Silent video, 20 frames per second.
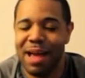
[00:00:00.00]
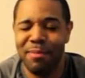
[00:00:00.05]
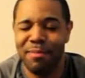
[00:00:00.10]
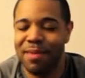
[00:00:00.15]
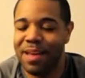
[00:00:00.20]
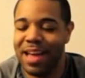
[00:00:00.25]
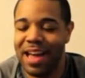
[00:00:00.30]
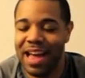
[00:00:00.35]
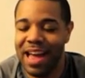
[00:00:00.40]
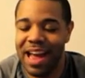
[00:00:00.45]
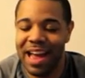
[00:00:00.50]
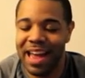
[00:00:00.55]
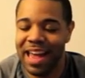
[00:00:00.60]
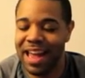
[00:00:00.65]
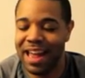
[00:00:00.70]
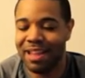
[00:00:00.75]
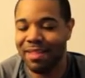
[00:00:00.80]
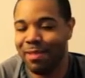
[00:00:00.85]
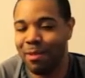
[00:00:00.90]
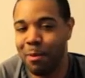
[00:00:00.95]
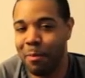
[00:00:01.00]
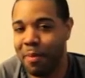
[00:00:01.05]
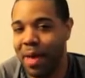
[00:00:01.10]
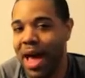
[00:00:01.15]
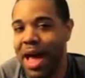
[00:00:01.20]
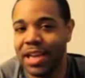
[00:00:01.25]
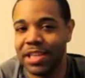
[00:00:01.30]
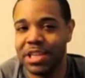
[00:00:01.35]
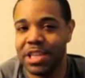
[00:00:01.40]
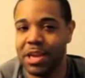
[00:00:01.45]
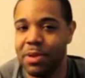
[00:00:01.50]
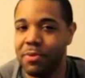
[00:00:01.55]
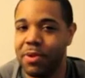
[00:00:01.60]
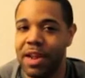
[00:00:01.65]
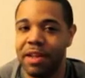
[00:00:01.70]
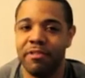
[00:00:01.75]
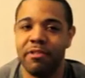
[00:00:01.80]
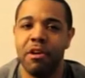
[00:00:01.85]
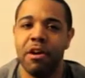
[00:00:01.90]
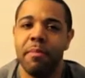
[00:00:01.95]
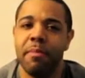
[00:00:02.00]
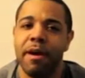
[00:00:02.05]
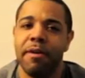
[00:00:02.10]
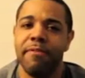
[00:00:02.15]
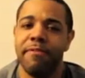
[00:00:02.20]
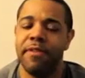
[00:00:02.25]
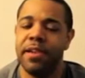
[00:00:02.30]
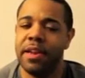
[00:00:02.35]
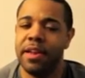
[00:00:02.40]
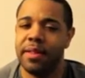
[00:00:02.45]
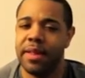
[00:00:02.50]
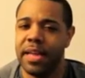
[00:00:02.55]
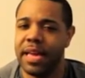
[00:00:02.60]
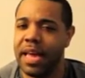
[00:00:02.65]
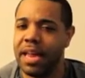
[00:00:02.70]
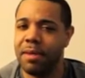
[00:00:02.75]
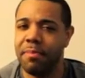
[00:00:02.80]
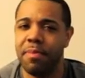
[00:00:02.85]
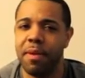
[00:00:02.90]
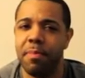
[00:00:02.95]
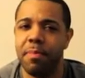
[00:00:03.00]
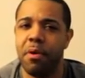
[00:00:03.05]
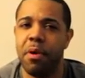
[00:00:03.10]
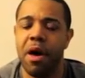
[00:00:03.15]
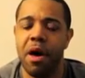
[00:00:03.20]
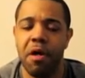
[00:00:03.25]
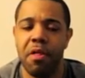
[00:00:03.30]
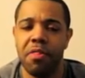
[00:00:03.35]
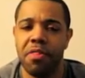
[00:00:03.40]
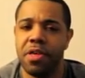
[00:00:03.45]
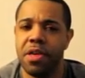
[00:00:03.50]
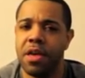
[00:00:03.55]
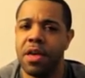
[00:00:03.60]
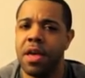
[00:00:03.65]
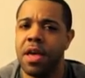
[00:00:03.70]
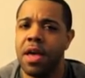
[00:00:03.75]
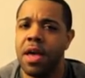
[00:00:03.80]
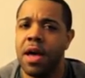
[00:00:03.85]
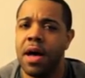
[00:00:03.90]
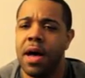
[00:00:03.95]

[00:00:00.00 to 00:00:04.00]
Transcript: I'm, i get so passionate when I talk about fitness and getting people healthy.